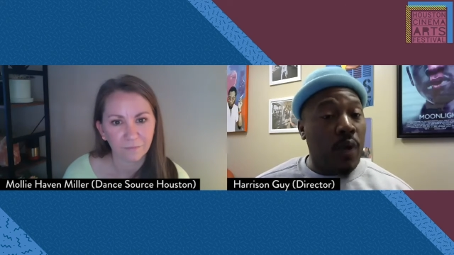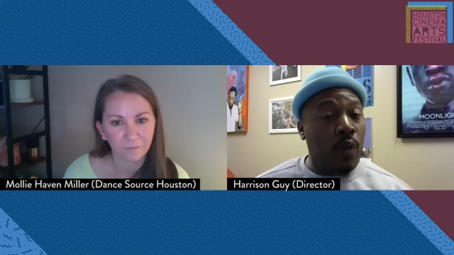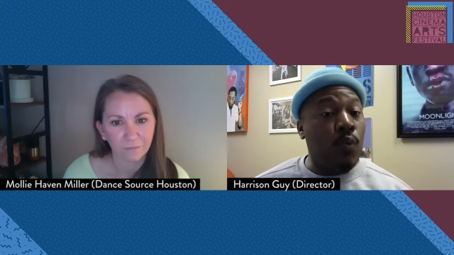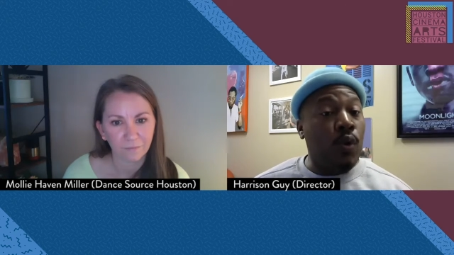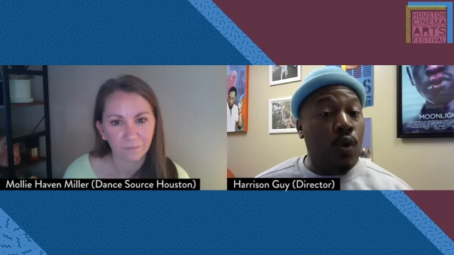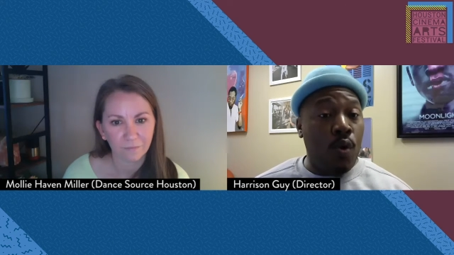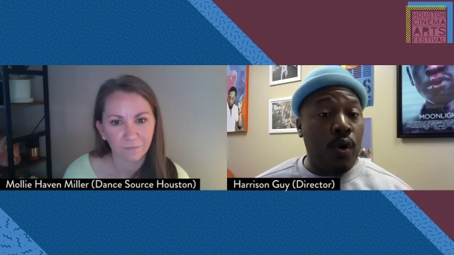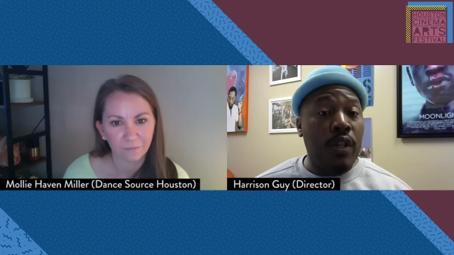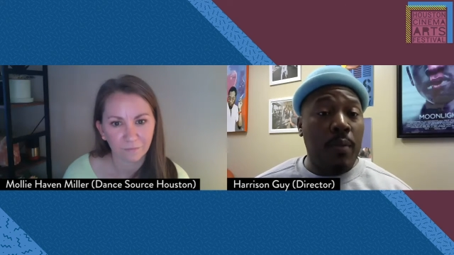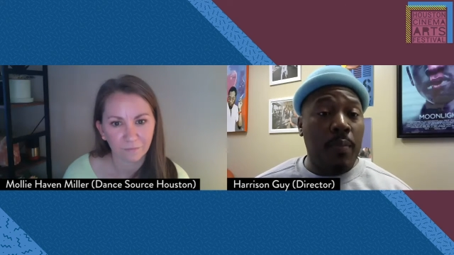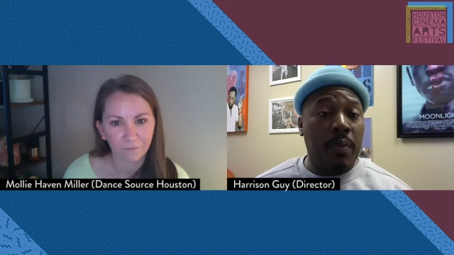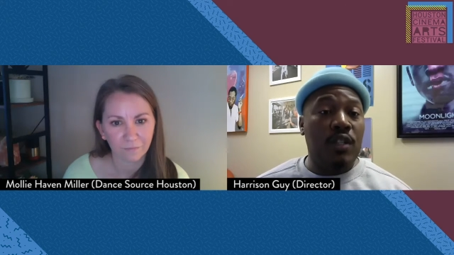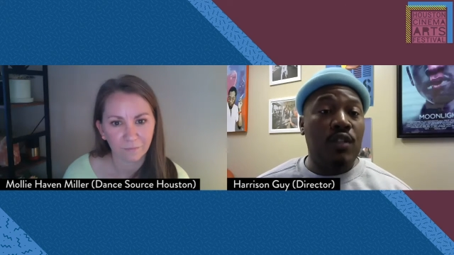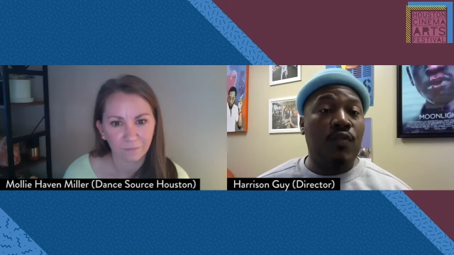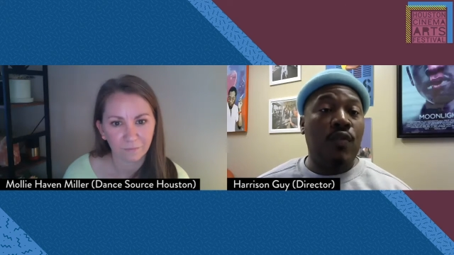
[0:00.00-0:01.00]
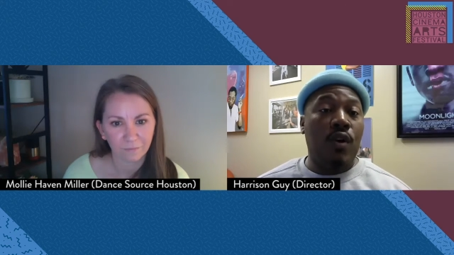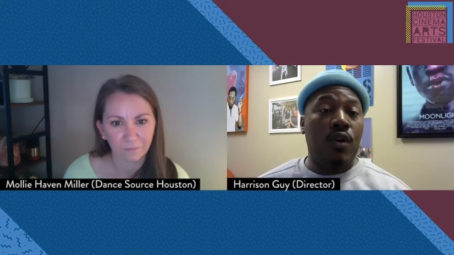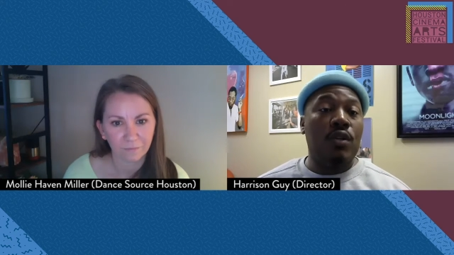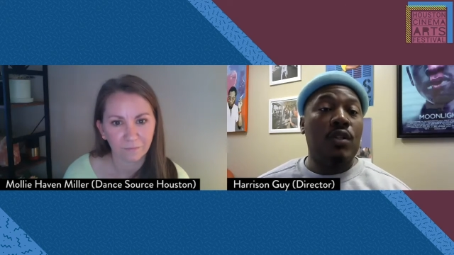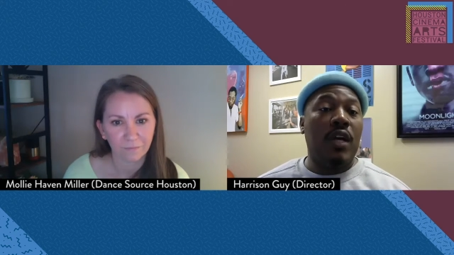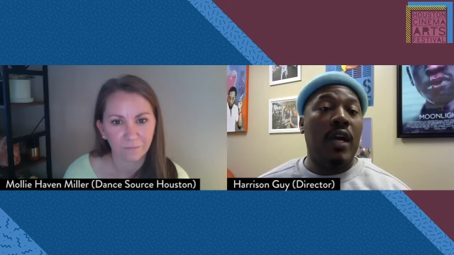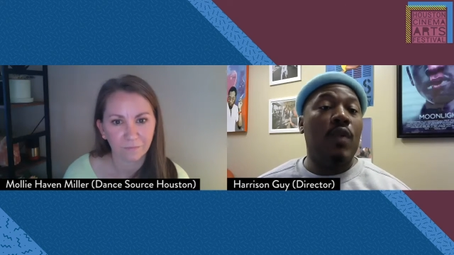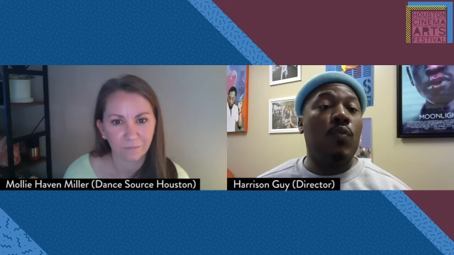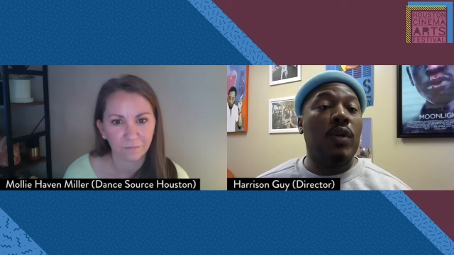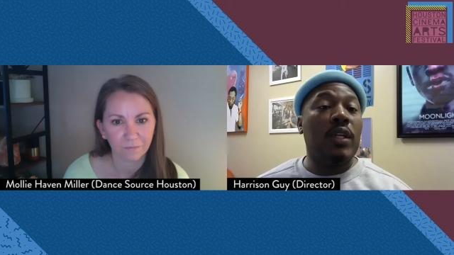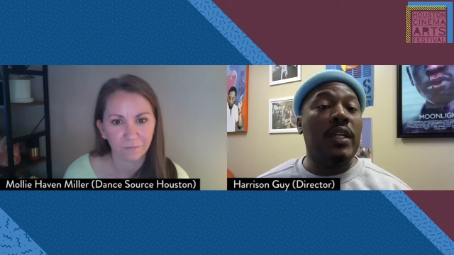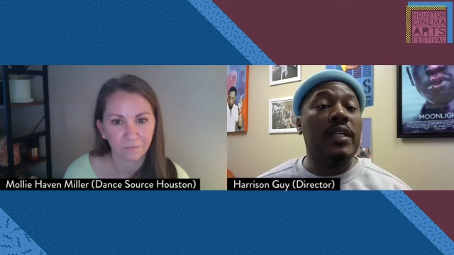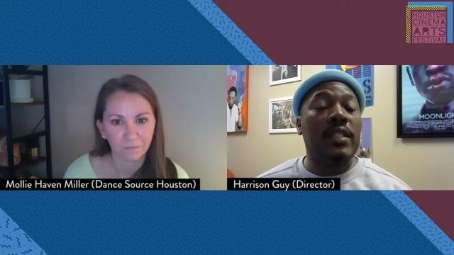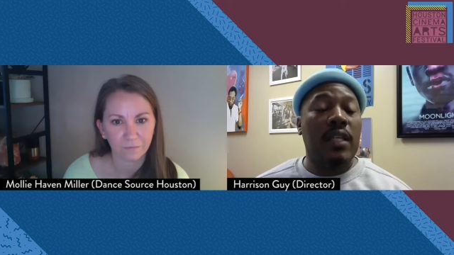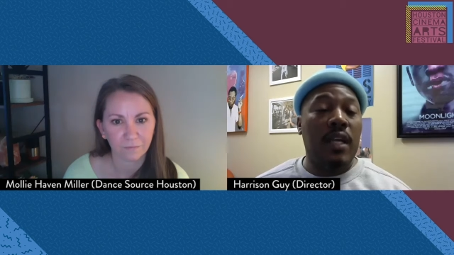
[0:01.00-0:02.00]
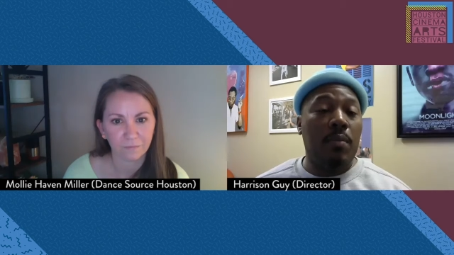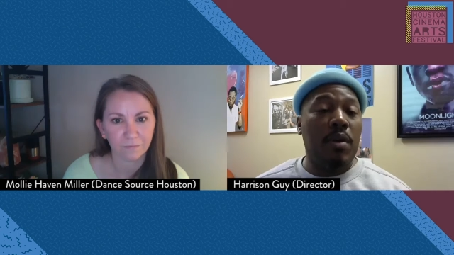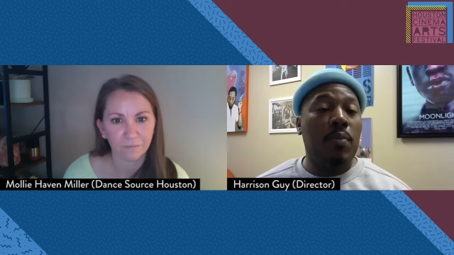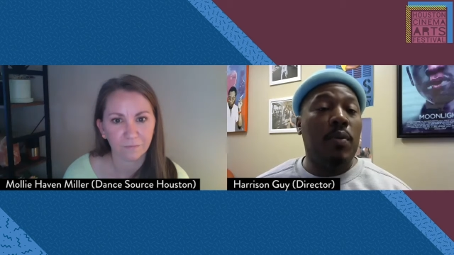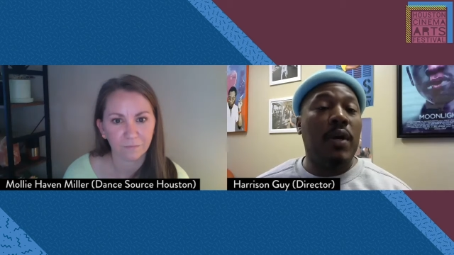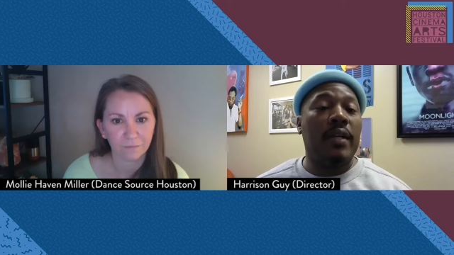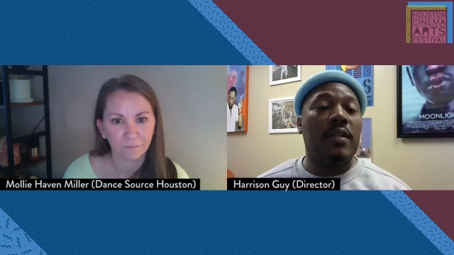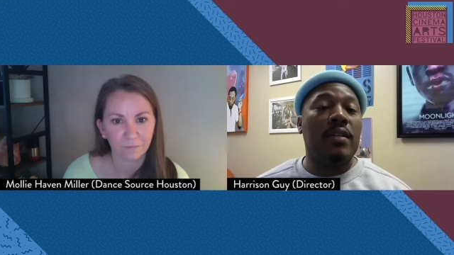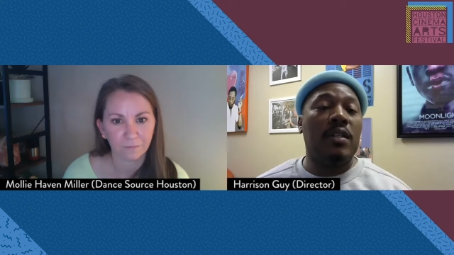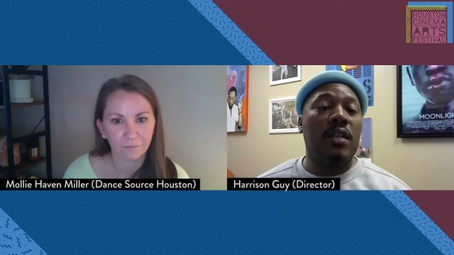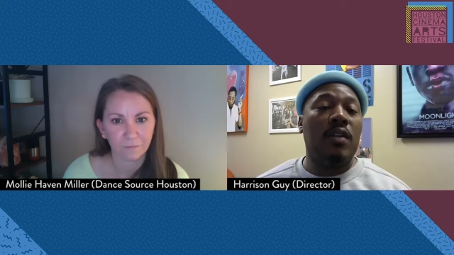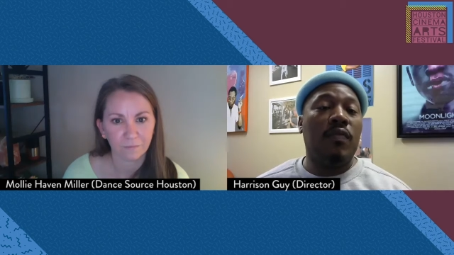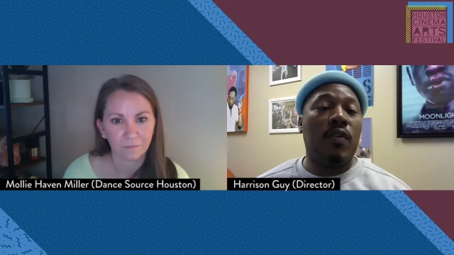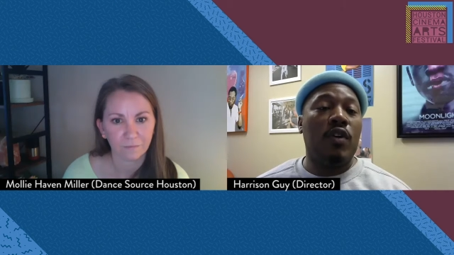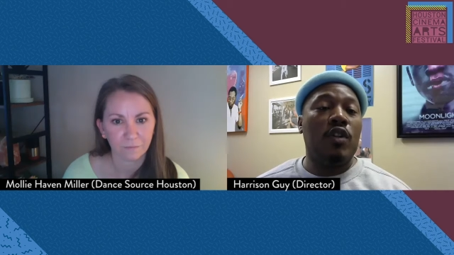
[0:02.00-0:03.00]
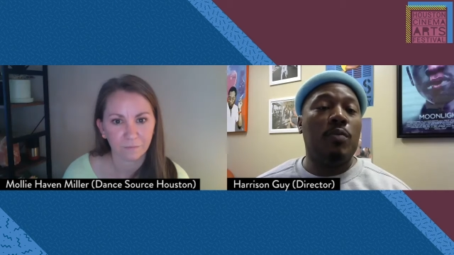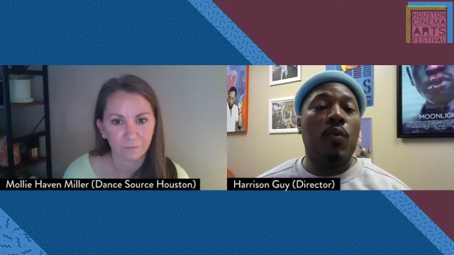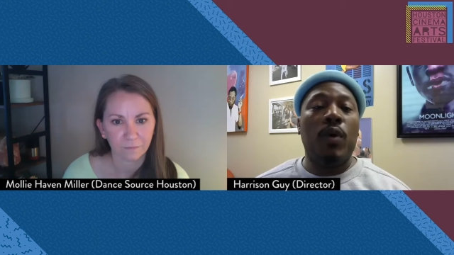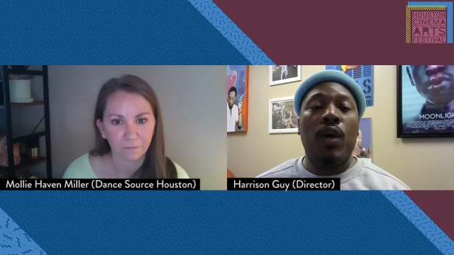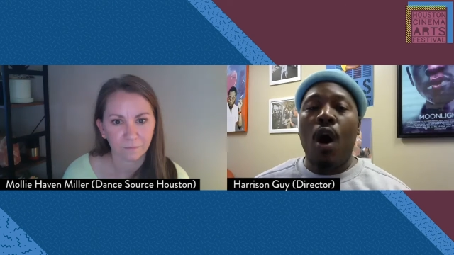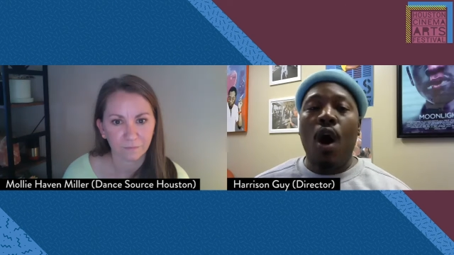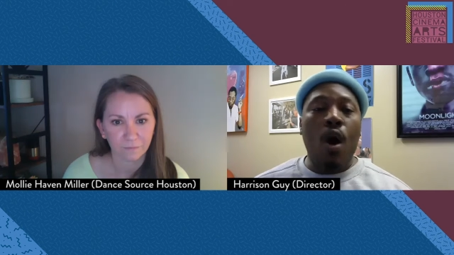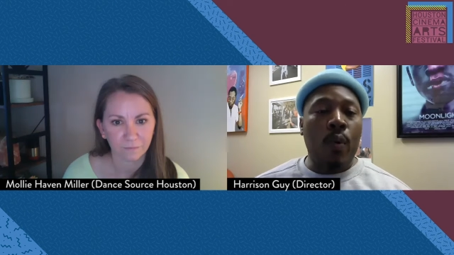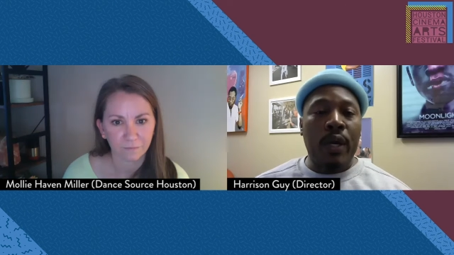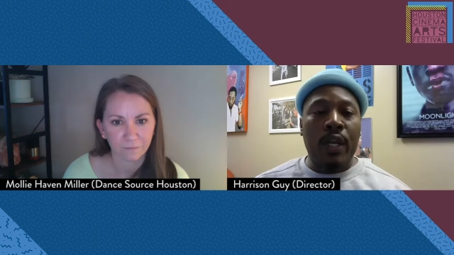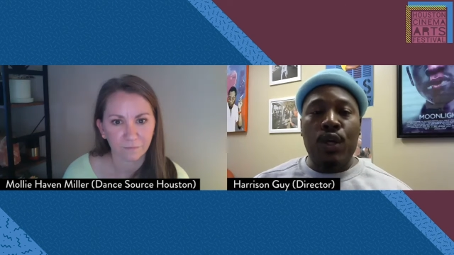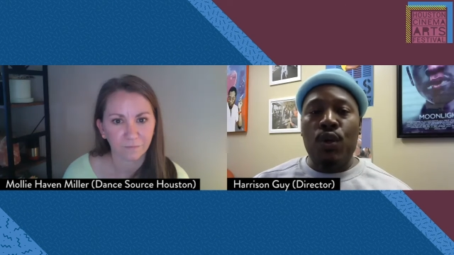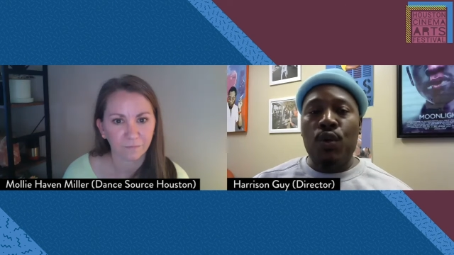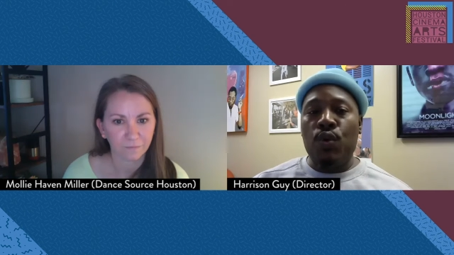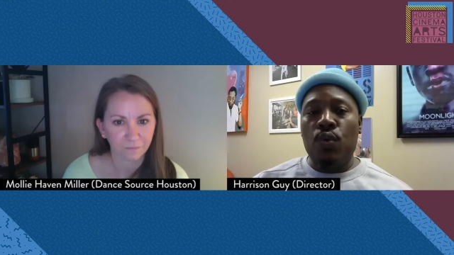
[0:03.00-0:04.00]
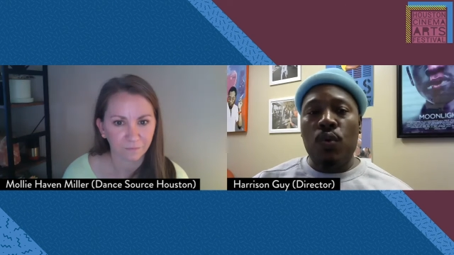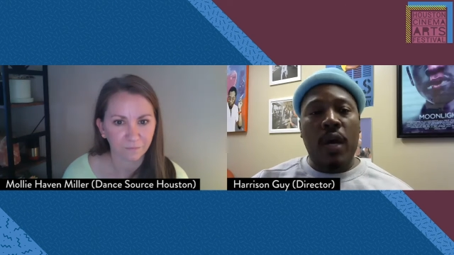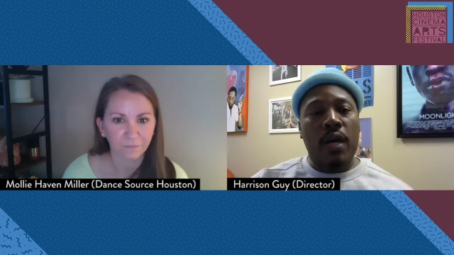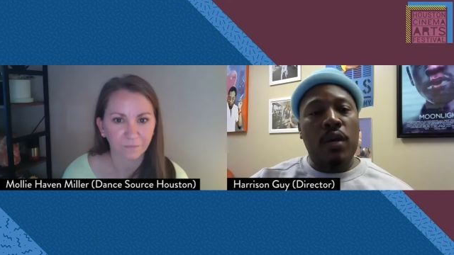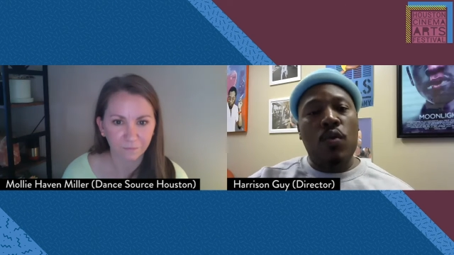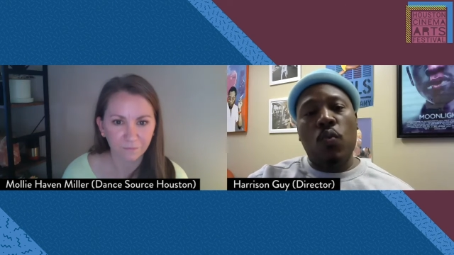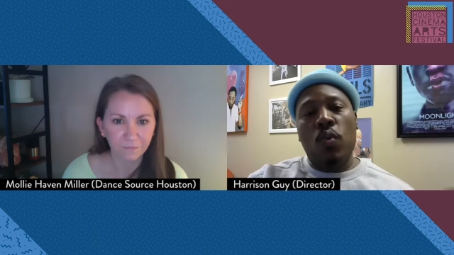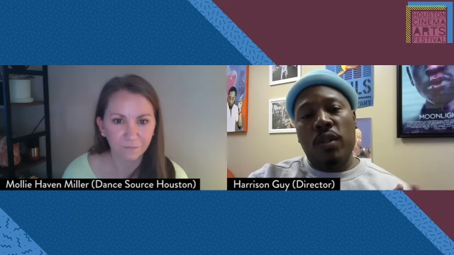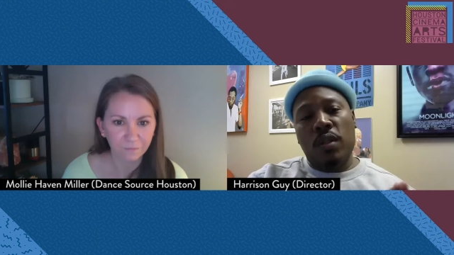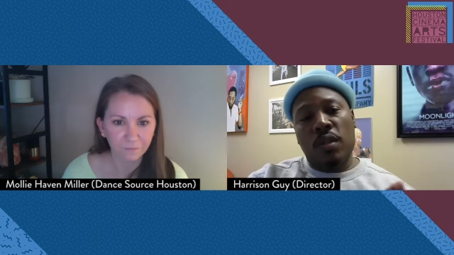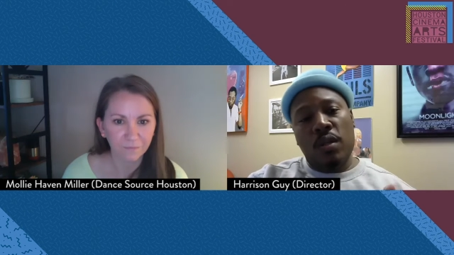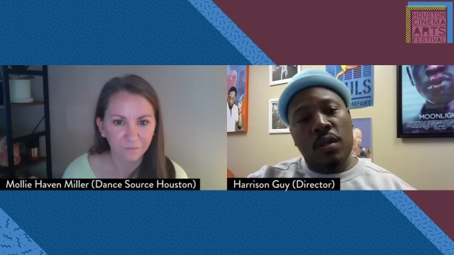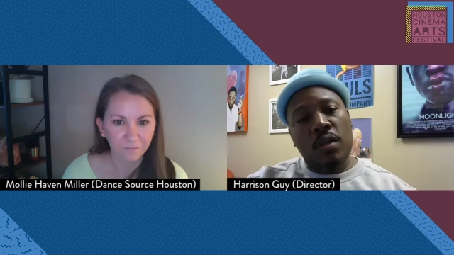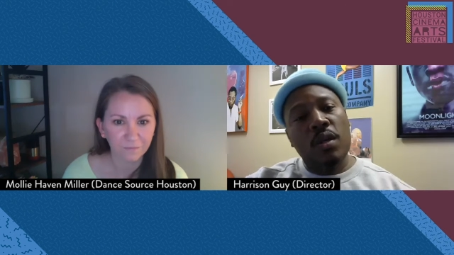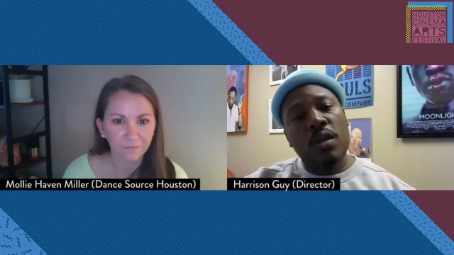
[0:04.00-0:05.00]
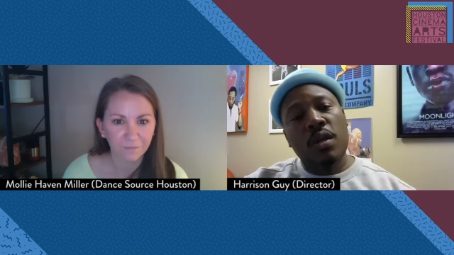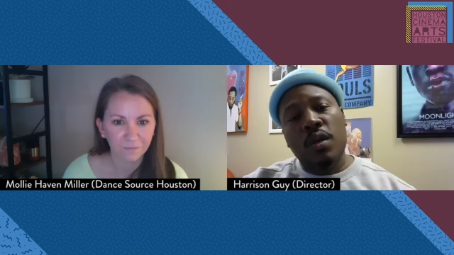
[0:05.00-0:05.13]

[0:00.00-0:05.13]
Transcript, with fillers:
Speaker 1: and record that piece first and release it and people got to see it first but we already knew kind of what the